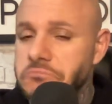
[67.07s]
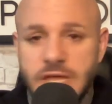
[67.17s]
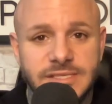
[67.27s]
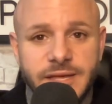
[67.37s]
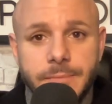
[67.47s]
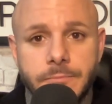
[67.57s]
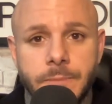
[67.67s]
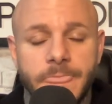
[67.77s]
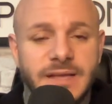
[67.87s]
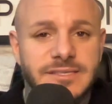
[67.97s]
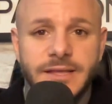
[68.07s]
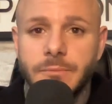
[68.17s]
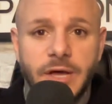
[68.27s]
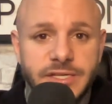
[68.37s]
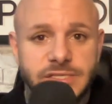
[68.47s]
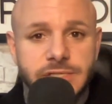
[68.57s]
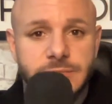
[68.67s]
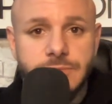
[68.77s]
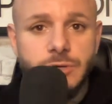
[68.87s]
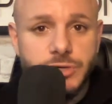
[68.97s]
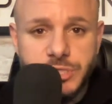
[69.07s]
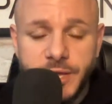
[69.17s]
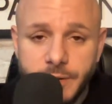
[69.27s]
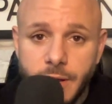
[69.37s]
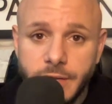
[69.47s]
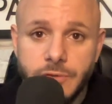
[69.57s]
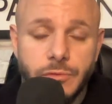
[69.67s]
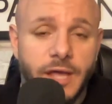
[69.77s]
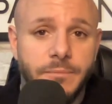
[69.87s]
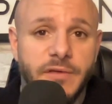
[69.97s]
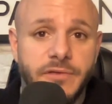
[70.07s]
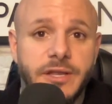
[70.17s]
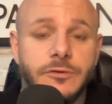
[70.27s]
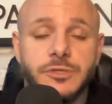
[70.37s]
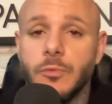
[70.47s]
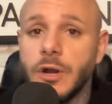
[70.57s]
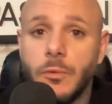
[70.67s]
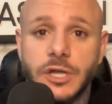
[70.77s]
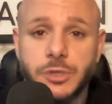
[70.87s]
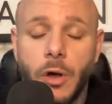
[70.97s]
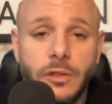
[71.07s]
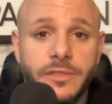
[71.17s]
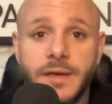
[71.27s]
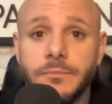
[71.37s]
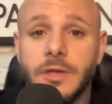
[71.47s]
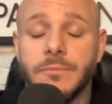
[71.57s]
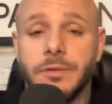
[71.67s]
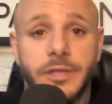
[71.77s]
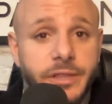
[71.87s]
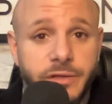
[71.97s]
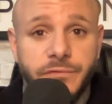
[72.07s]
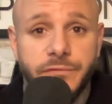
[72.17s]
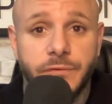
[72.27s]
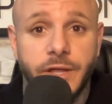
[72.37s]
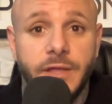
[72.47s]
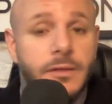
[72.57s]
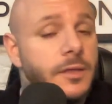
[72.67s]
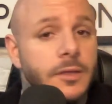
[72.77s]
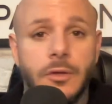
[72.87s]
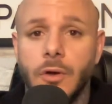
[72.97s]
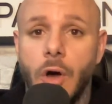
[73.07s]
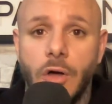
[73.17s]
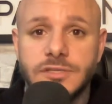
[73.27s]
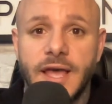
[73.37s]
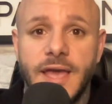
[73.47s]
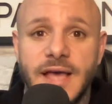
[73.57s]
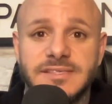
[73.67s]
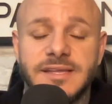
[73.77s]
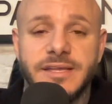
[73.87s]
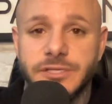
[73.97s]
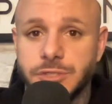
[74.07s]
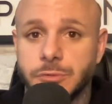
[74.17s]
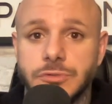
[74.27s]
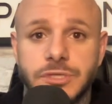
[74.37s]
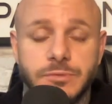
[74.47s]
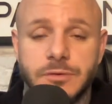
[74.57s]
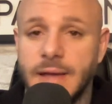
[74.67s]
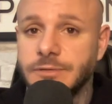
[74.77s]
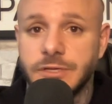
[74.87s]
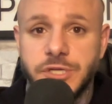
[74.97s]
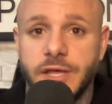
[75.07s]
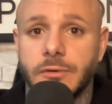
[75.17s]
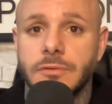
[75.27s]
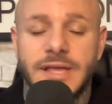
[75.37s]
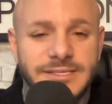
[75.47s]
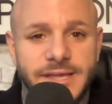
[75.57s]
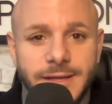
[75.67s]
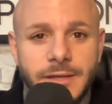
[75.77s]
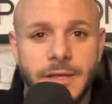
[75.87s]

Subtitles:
That's it. It's like the buddy system. So we're shaking on it. You like my videos, you want to watch all of them completely for free. All I ask is you subscribe to the channel. That's it.